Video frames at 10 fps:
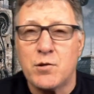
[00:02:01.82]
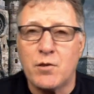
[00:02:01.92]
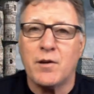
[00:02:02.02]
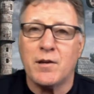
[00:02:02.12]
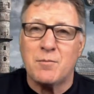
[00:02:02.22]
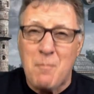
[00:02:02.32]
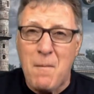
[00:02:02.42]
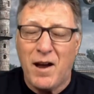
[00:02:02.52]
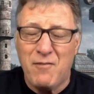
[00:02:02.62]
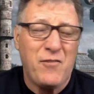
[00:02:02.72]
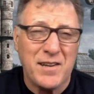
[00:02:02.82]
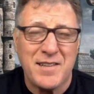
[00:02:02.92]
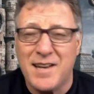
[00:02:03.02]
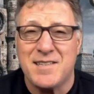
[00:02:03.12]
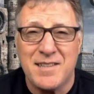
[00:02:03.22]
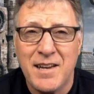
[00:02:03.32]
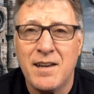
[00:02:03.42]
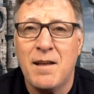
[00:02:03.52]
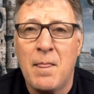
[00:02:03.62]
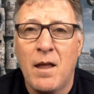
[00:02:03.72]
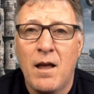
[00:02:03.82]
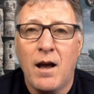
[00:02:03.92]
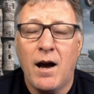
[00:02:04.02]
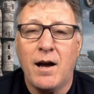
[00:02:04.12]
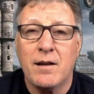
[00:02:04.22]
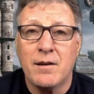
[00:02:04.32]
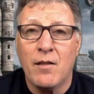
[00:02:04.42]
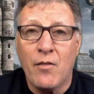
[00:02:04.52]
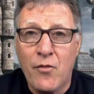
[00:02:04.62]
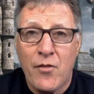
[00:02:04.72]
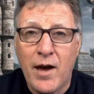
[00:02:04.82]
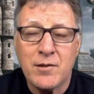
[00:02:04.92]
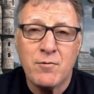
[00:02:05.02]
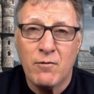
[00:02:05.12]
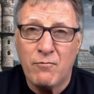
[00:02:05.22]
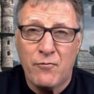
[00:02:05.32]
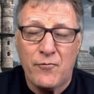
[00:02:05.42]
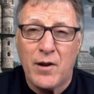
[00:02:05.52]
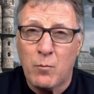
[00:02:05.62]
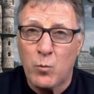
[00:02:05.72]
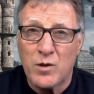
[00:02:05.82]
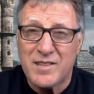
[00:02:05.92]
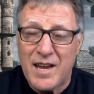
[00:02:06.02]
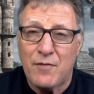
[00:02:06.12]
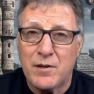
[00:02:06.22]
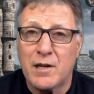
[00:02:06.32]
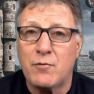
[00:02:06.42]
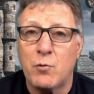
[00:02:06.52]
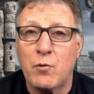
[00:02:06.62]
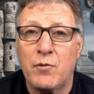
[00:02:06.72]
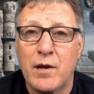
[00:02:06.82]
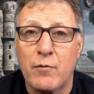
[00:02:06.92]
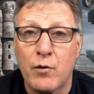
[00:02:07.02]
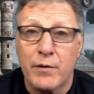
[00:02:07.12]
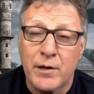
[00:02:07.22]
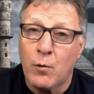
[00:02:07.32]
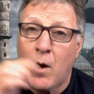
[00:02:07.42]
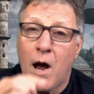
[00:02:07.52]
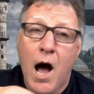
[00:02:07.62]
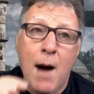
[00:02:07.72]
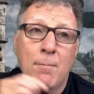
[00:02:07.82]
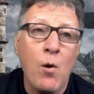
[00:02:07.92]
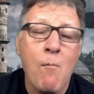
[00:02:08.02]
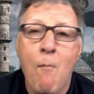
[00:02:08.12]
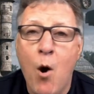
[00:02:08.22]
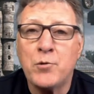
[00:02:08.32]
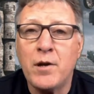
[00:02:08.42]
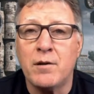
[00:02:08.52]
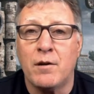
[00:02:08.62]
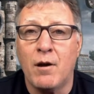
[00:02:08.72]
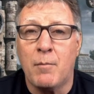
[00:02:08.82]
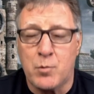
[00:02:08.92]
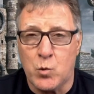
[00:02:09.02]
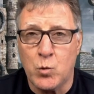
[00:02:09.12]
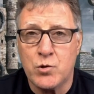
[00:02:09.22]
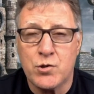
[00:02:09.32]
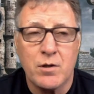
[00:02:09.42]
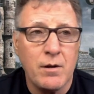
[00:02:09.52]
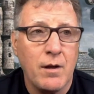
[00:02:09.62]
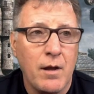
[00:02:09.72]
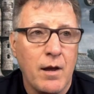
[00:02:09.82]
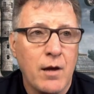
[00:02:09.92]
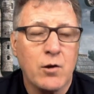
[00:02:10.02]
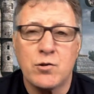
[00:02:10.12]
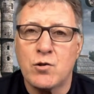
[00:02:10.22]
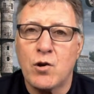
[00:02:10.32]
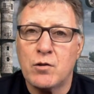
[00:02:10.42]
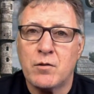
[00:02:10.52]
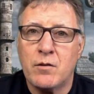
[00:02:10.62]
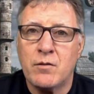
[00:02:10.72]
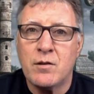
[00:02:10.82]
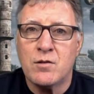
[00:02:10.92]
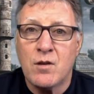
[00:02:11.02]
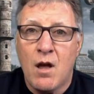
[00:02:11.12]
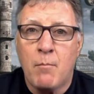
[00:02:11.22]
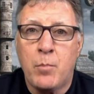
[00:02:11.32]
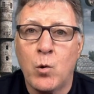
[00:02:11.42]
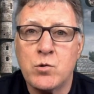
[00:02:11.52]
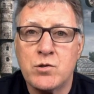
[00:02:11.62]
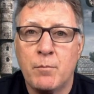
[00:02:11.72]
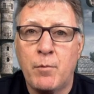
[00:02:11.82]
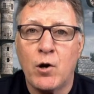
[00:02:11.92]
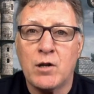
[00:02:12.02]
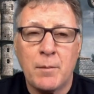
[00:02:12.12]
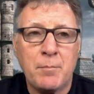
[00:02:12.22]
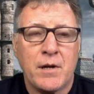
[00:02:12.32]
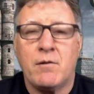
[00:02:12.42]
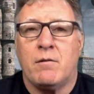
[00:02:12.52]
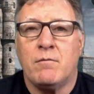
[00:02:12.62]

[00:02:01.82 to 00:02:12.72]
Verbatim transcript: which I think is fantastic. And that film will definitely give you a flavour of it. Now, a more modern approach, because you've got these post-apocalyptic